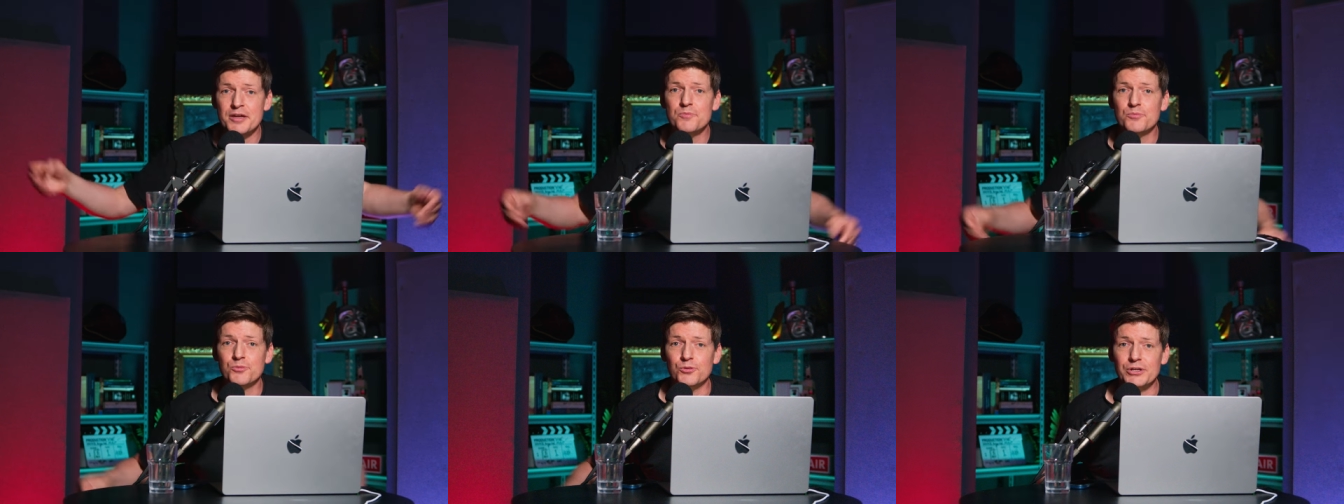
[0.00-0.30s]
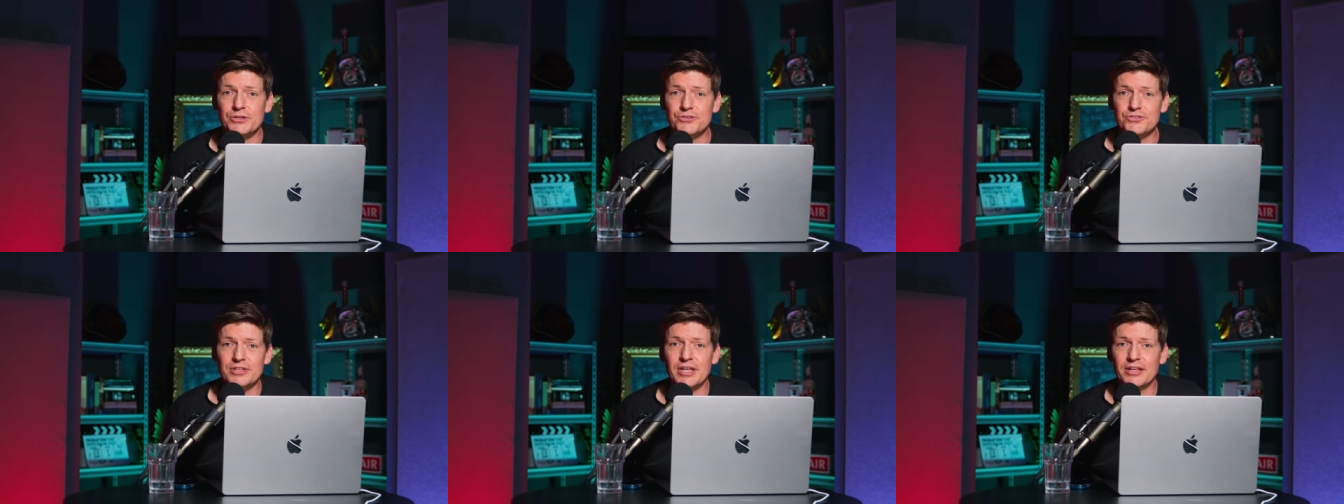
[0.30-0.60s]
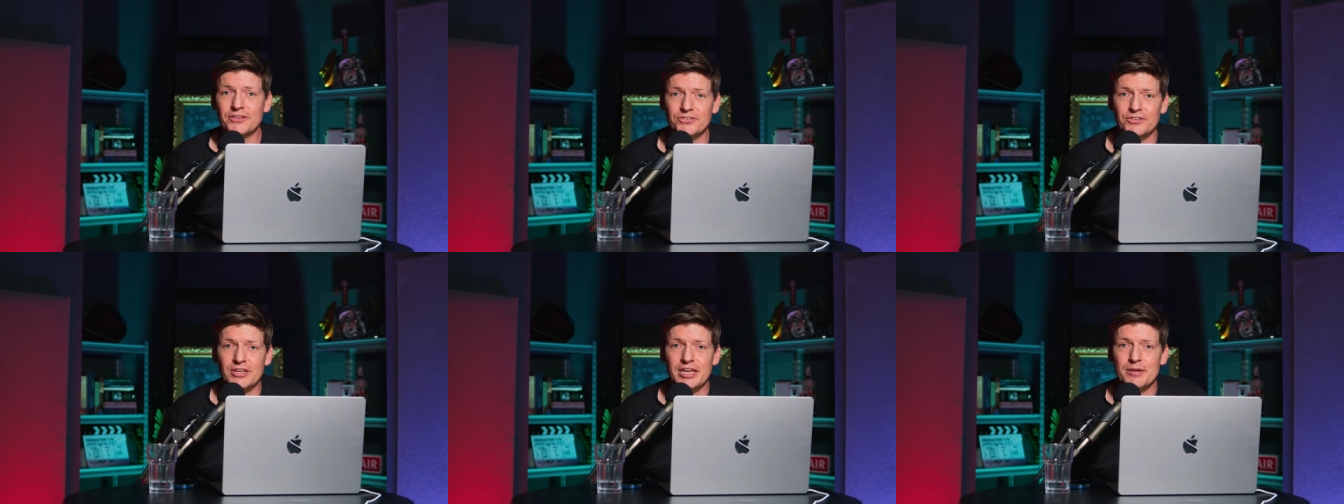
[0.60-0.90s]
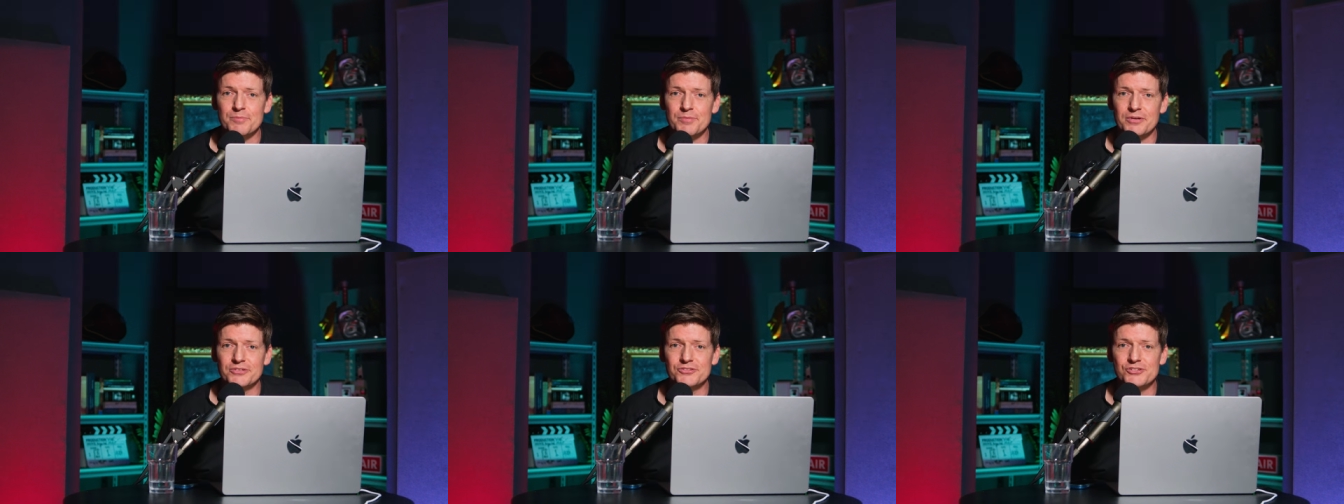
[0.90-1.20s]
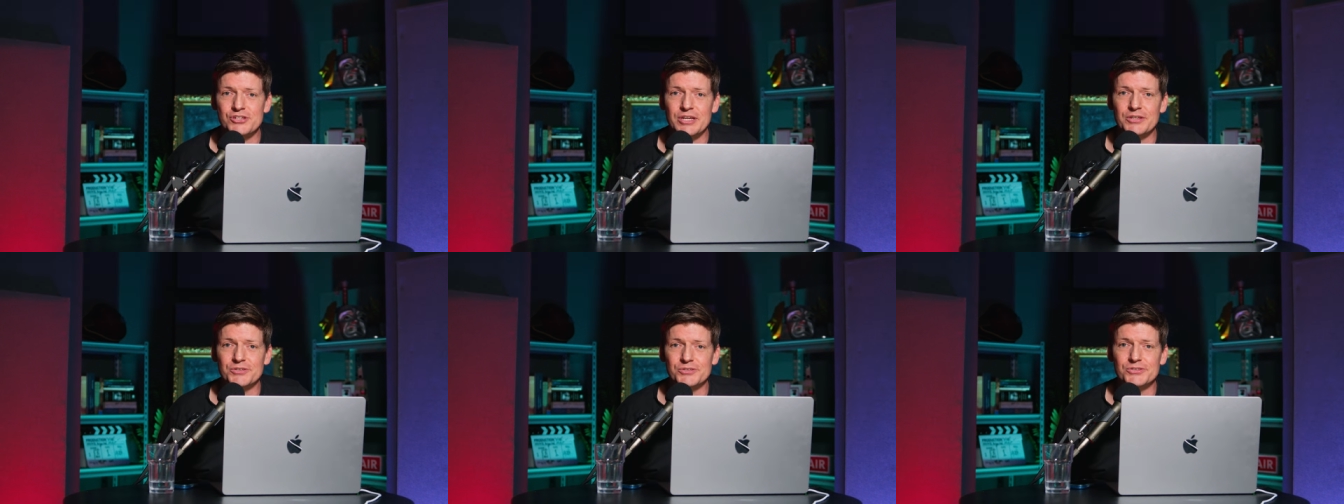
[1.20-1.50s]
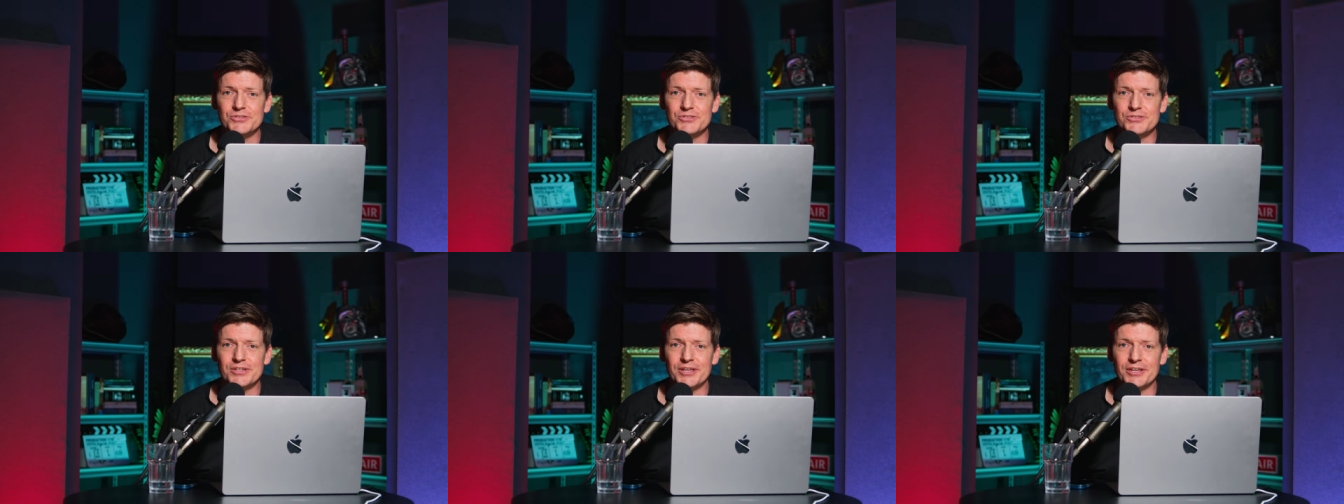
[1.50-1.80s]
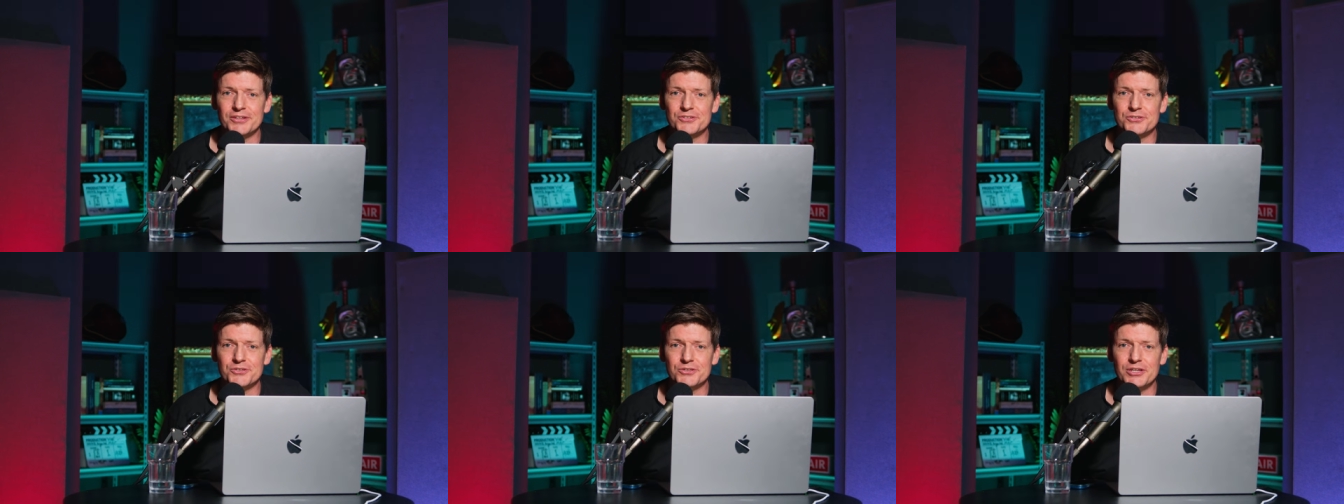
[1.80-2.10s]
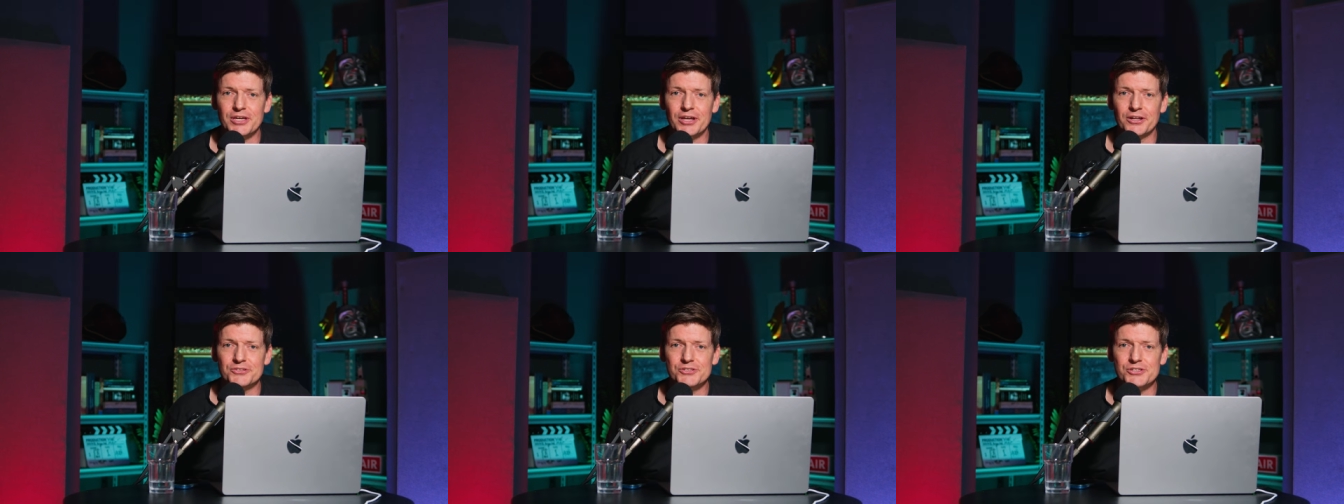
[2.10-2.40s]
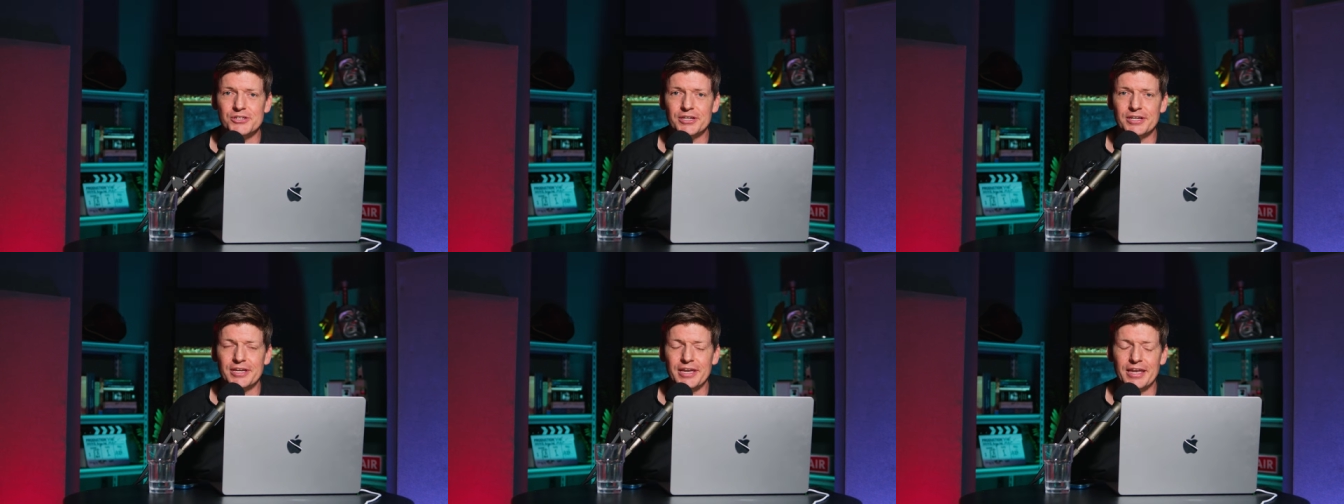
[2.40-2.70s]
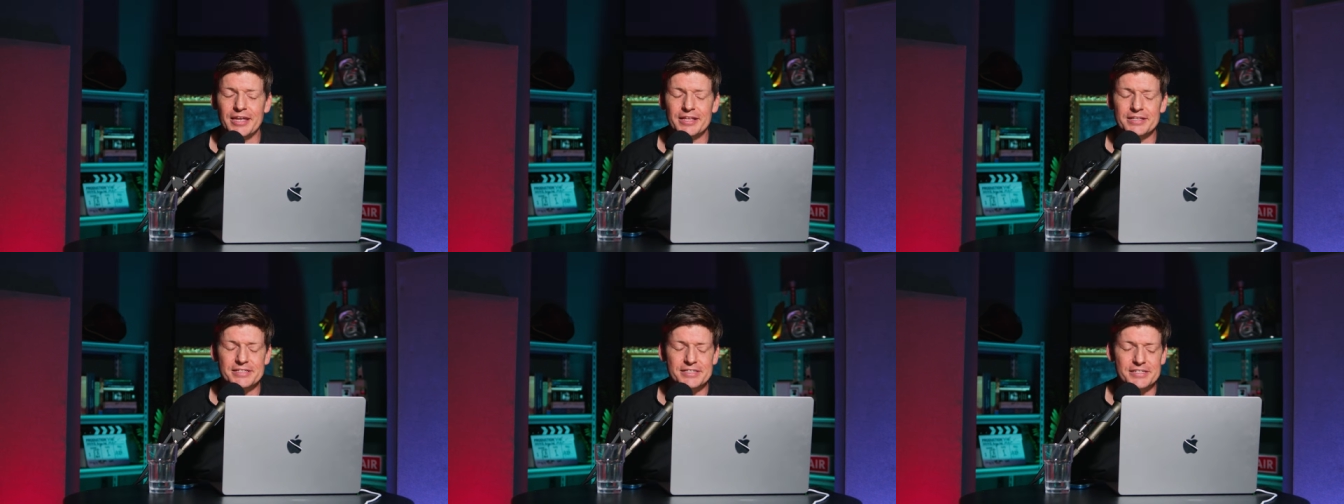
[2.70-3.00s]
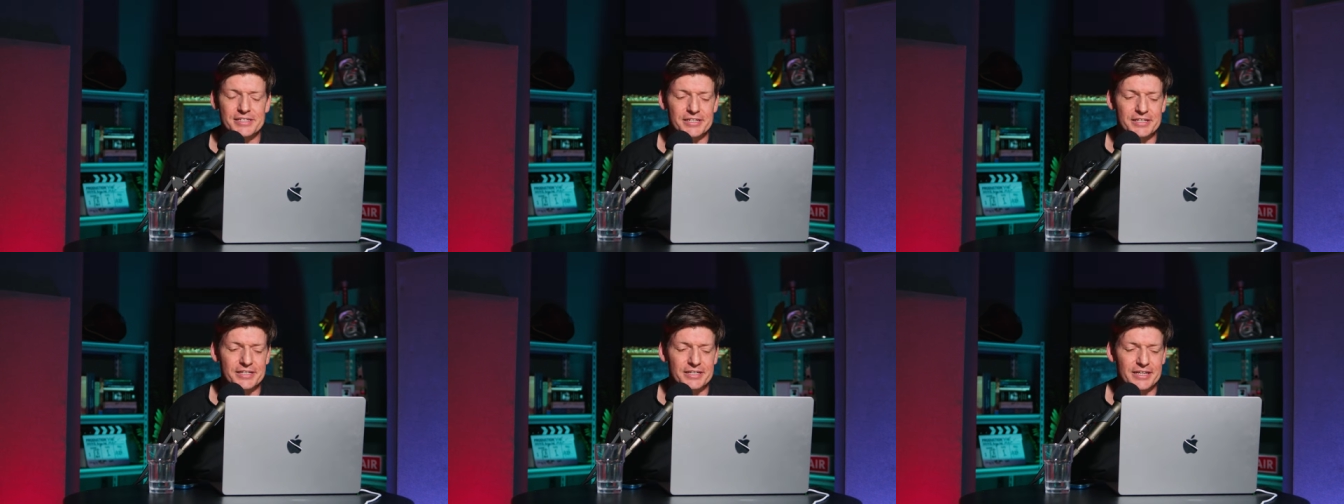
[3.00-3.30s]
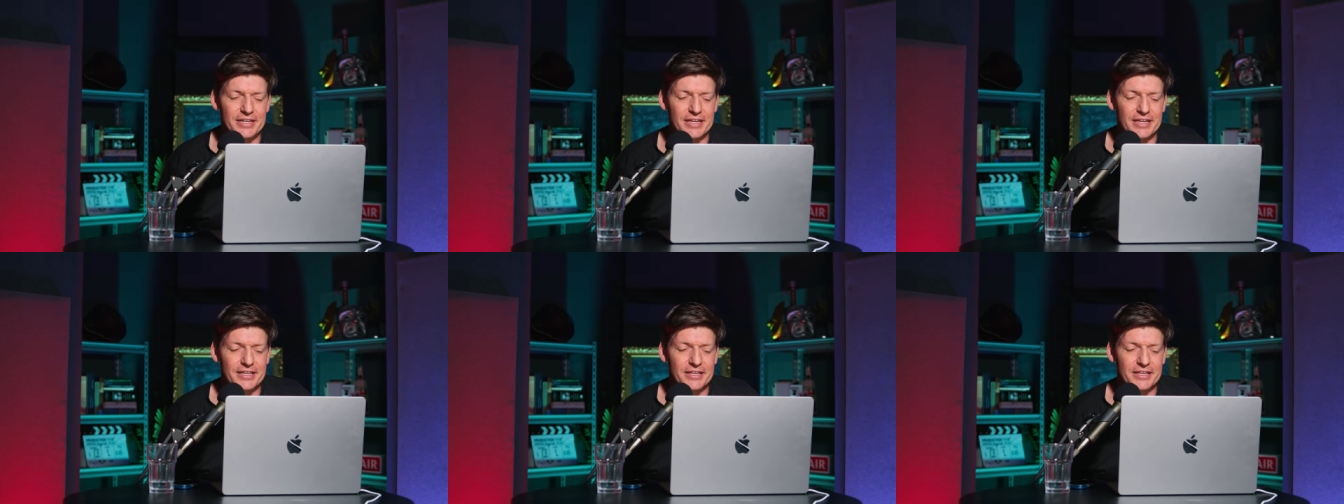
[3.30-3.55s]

preach that same Jesus Uh, to the culture, and uh, uh,